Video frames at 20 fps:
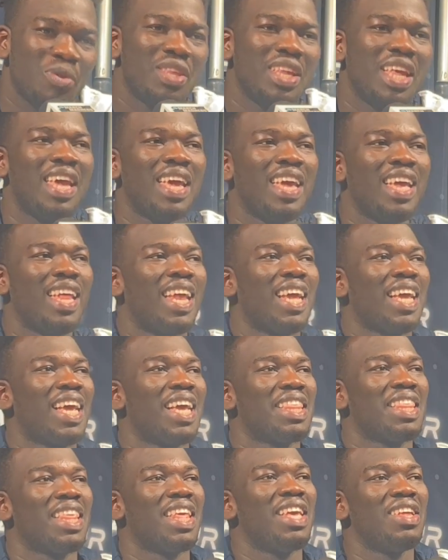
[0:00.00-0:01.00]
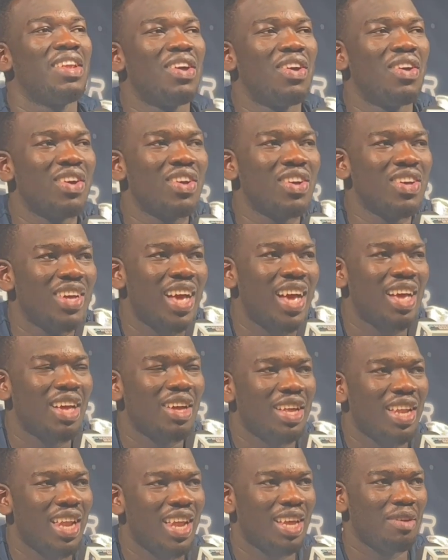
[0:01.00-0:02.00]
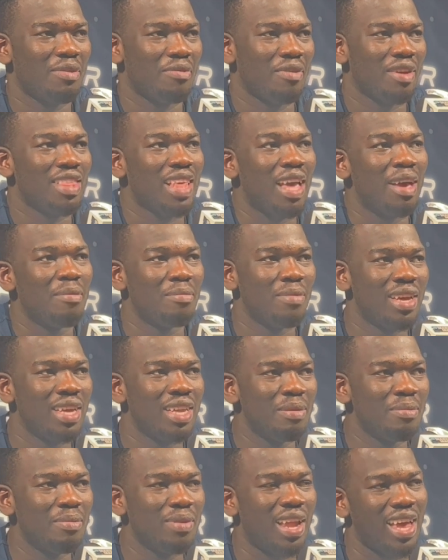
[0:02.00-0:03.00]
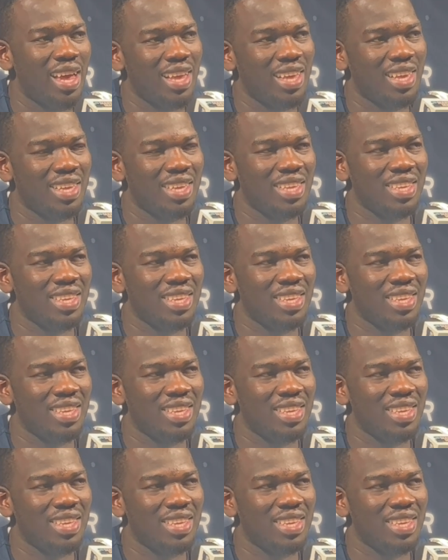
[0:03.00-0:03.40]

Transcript: Yeah, like I said, though, I like first I met him like.